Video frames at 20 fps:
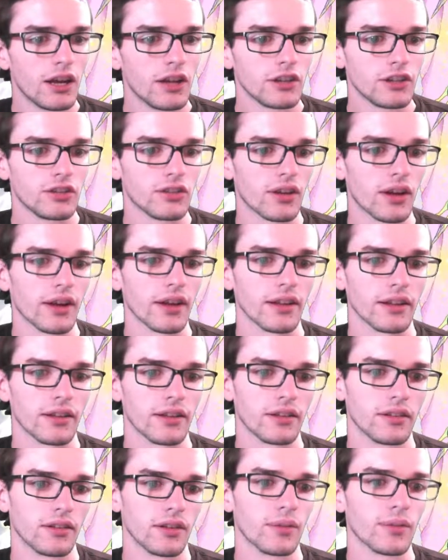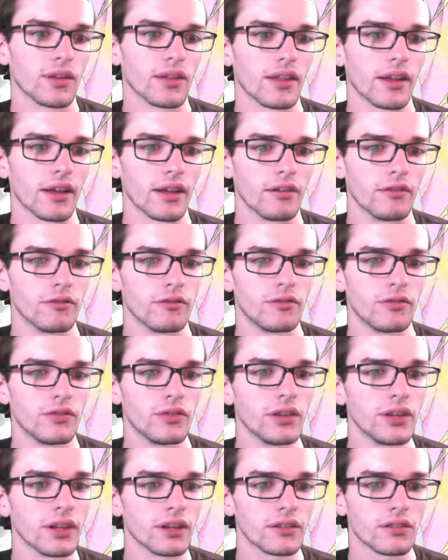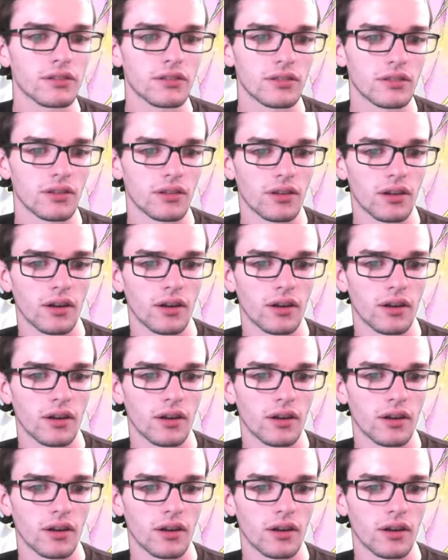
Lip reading: She's got something that inflicts